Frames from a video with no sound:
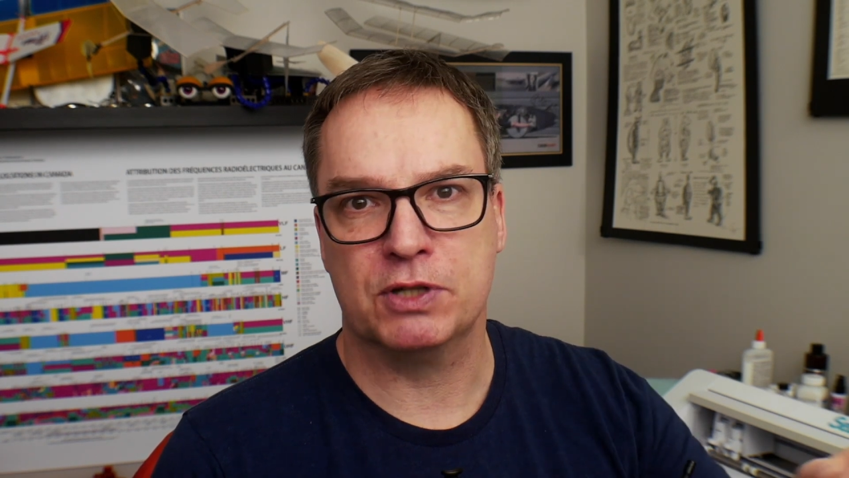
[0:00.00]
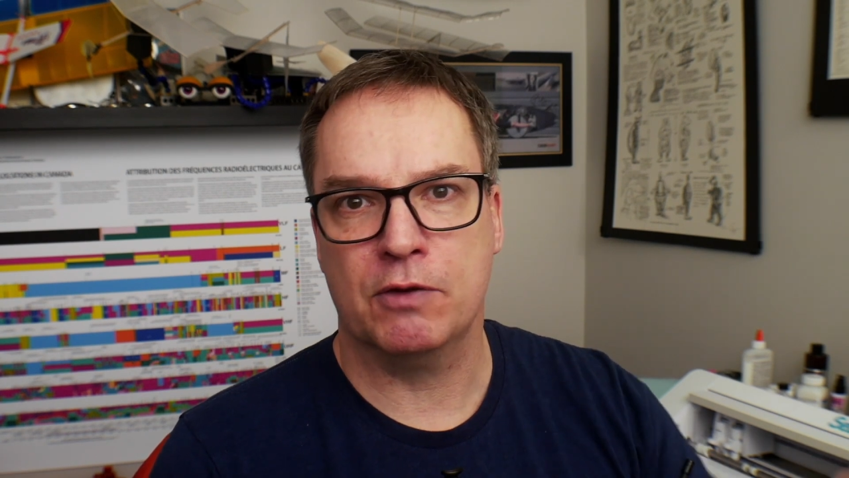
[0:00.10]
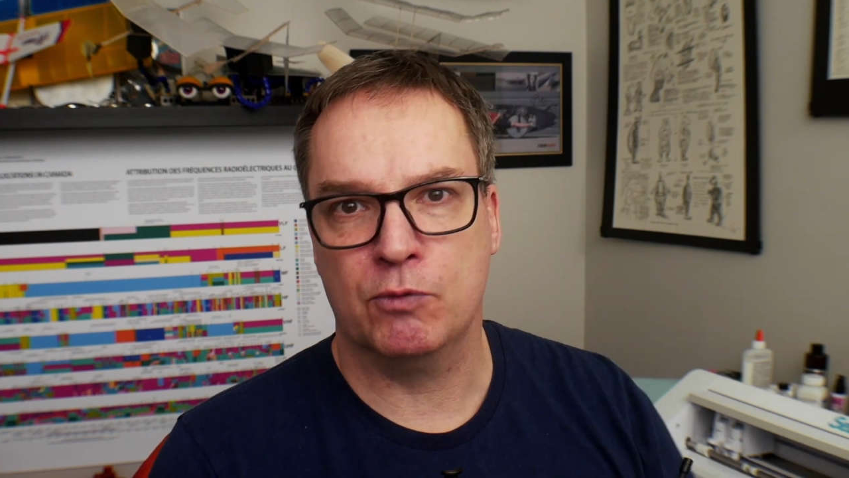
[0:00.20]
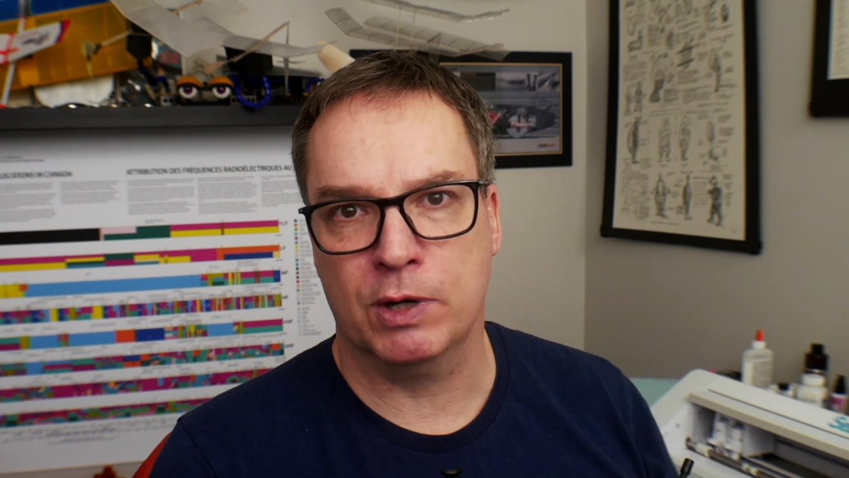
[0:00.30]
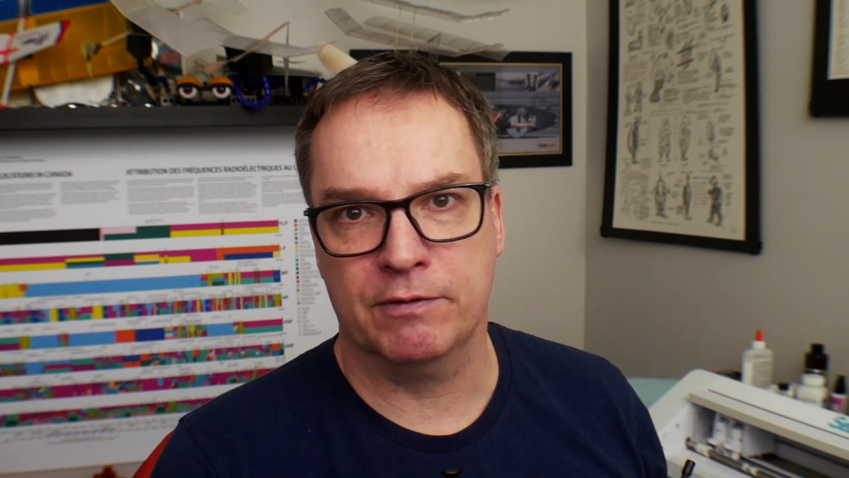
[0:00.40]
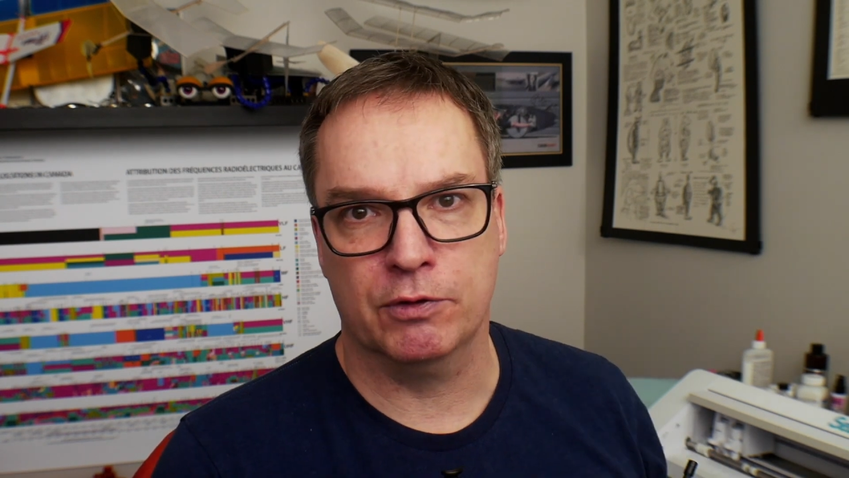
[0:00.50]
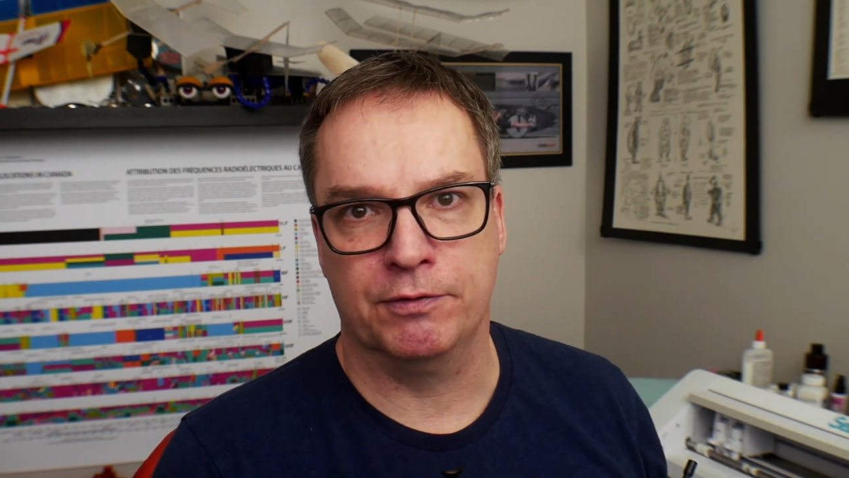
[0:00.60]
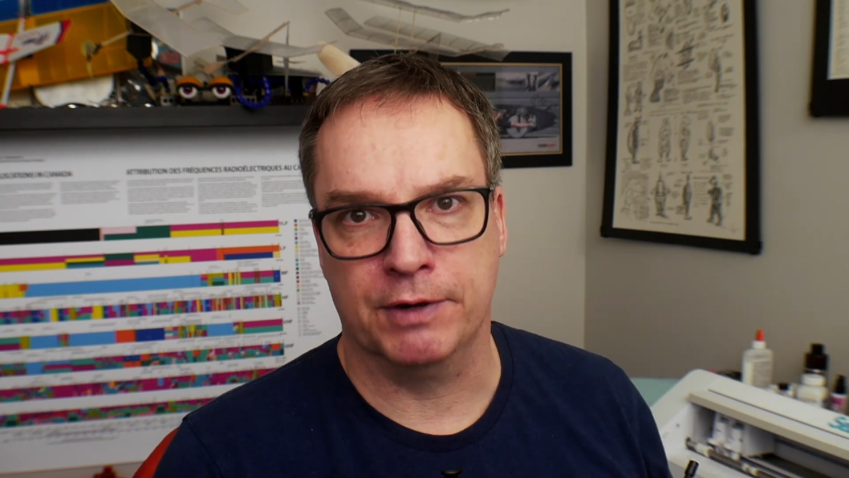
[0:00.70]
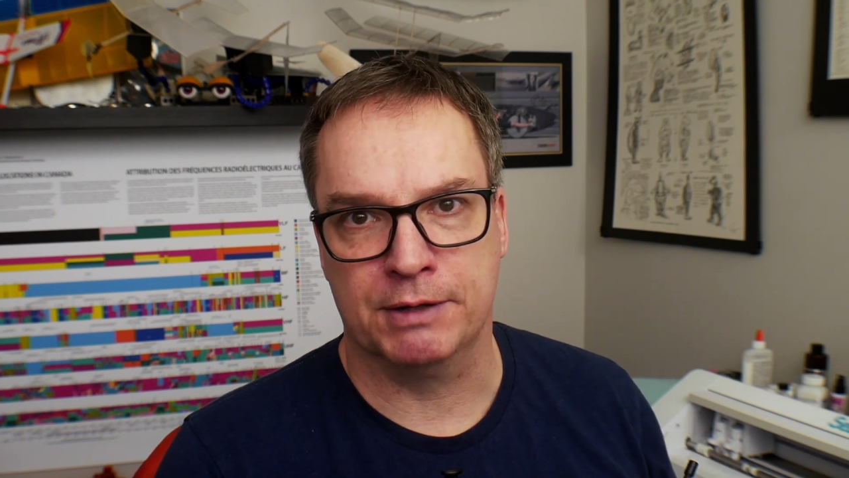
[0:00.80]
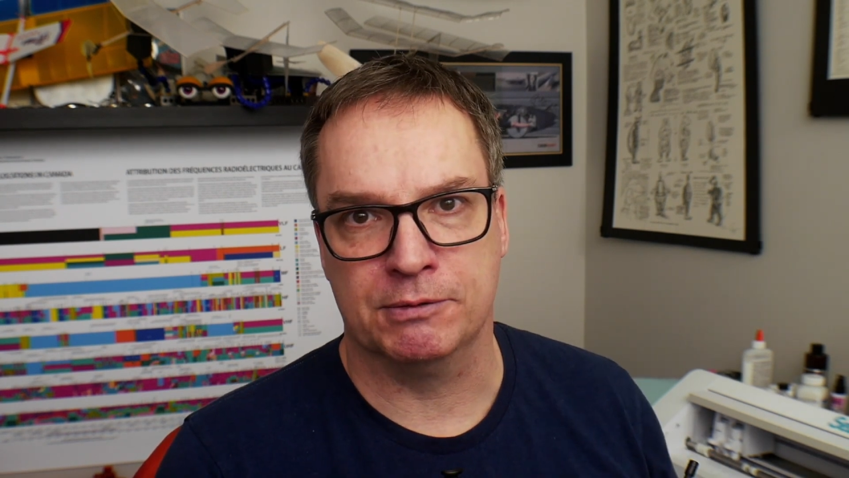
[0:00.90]
of whatever
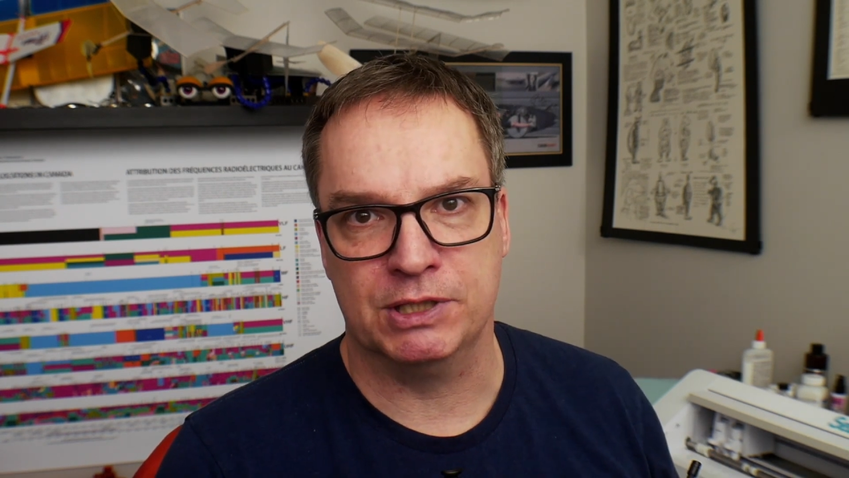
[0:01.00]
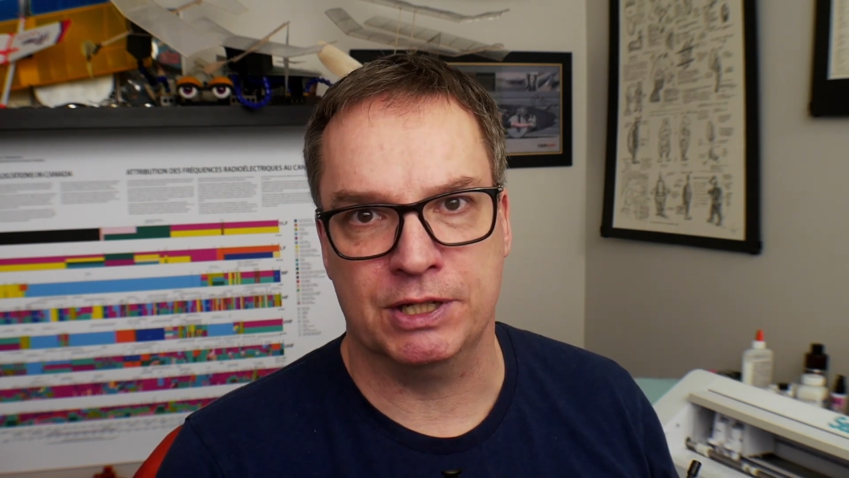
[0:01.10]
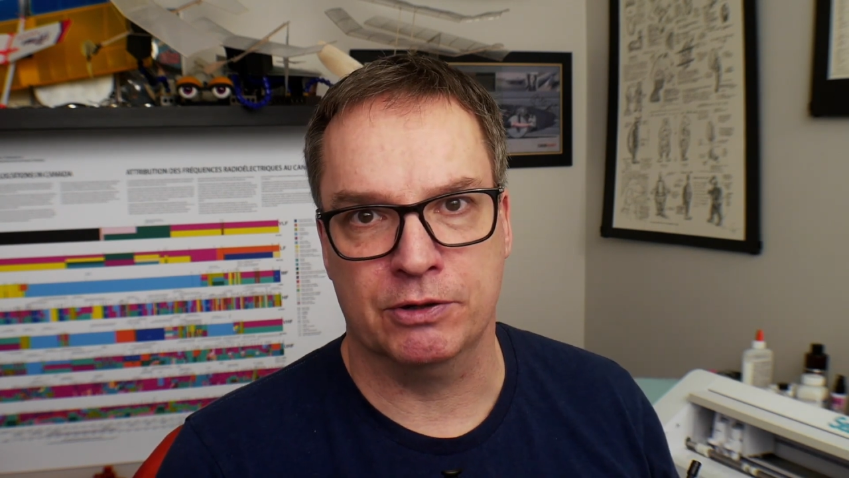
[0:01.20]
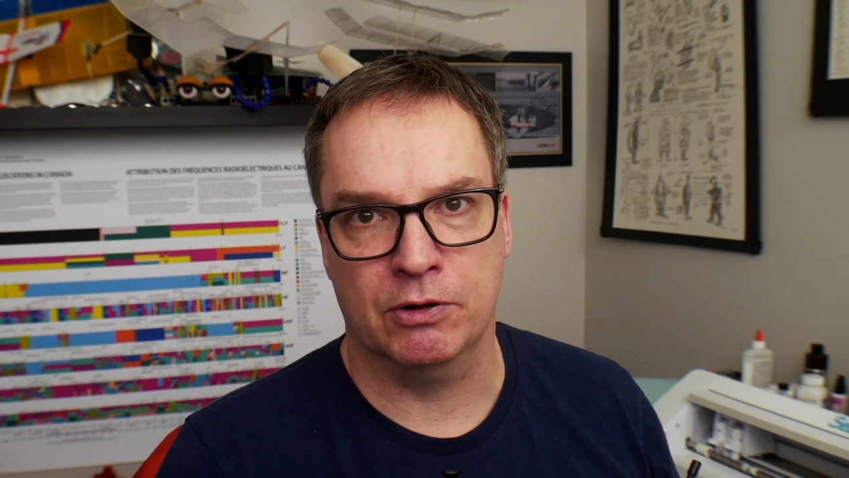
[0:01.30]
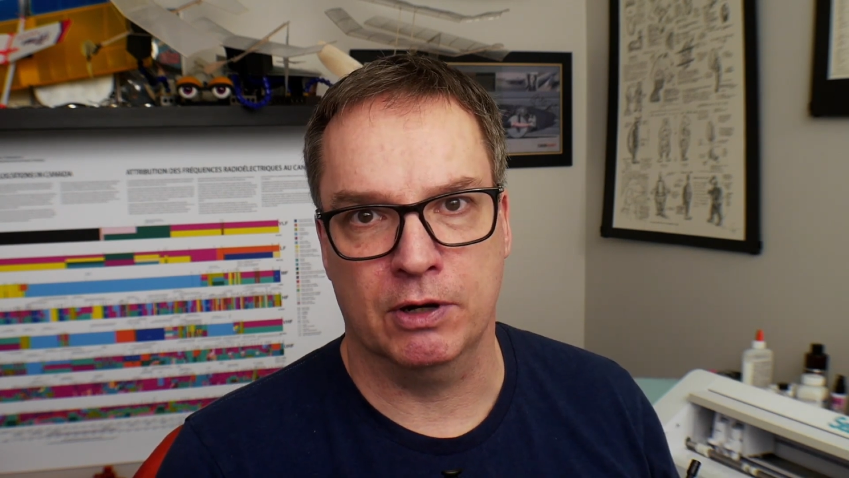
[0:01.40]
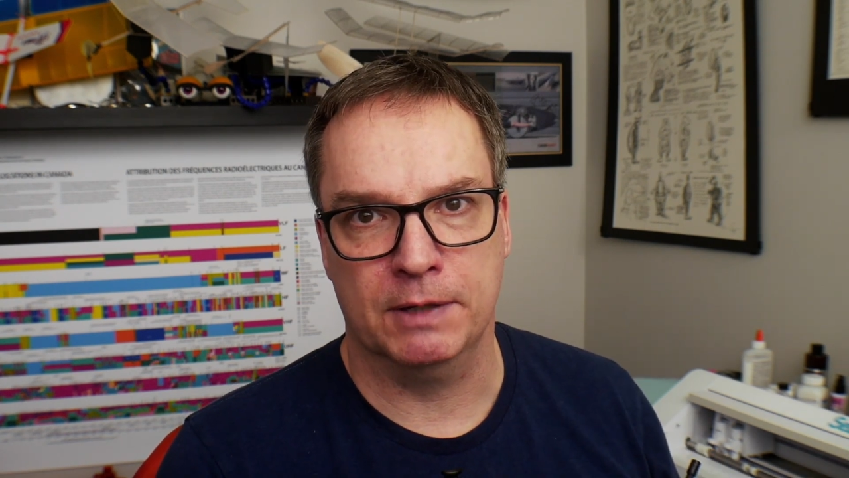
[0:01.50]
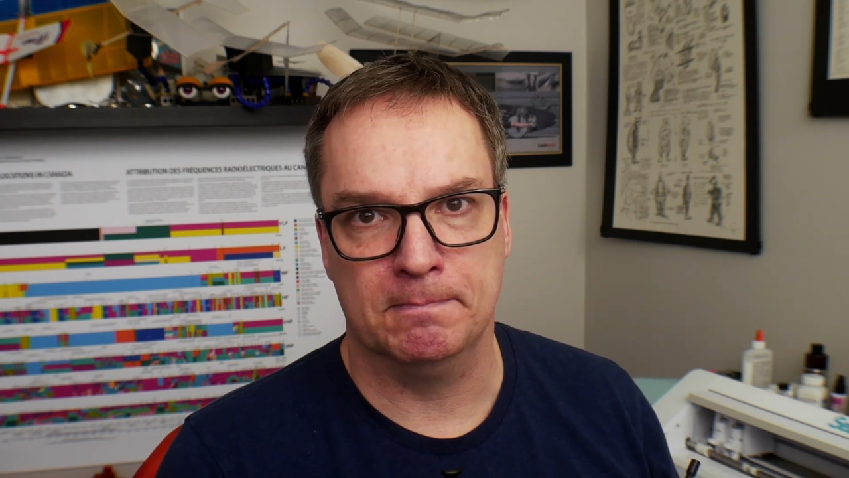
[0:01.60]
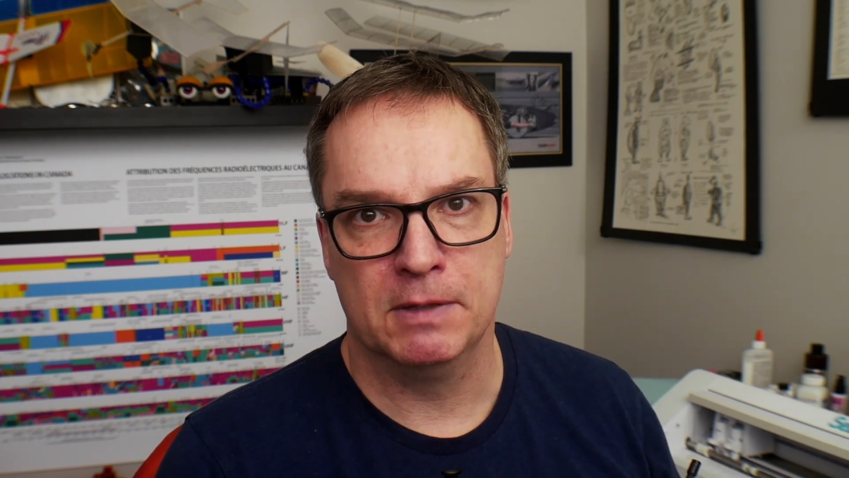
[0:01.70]
frequency you're on.